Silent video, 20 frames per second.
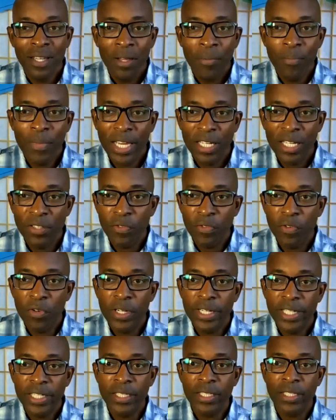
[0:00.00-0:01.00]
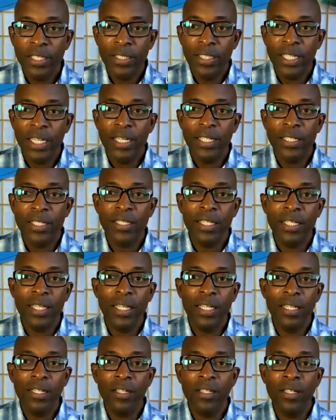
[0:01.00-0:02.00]
Meg's voice to take us
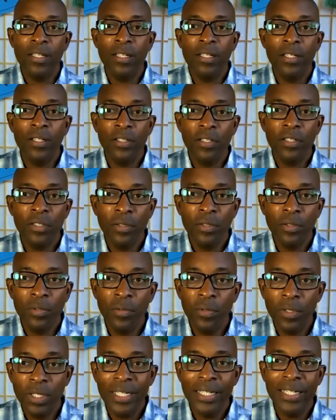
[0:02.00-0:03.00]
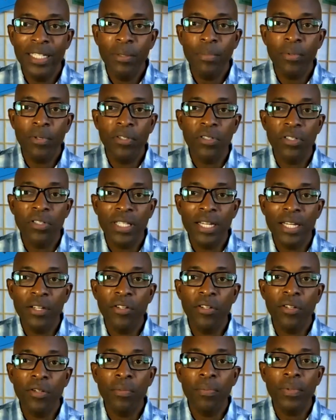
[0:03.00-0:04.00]
into a deeper
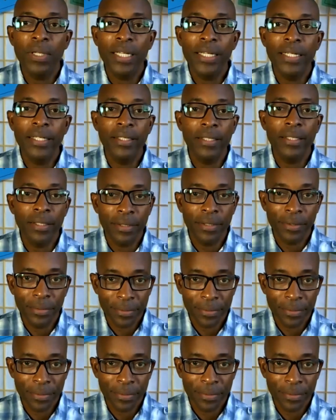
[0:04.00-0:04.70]
centered place.